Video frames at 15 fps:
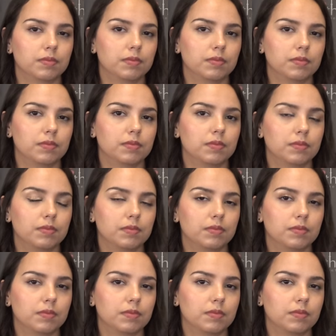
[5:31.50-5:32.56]

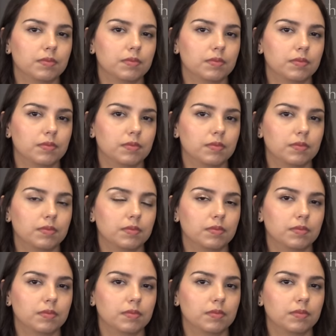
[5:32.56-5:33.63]

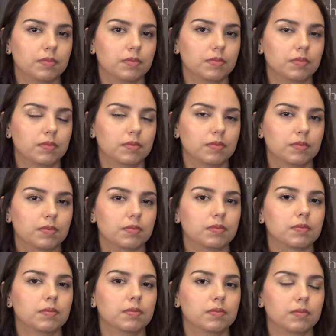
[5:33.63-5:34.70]

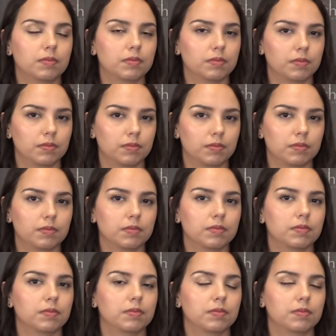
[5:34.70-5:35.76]

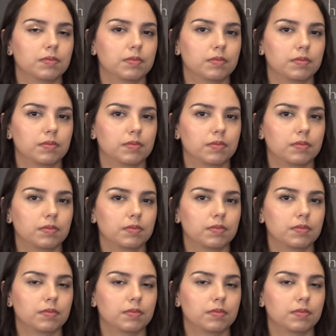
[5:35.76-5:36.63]
No words are spoken by the person on screen.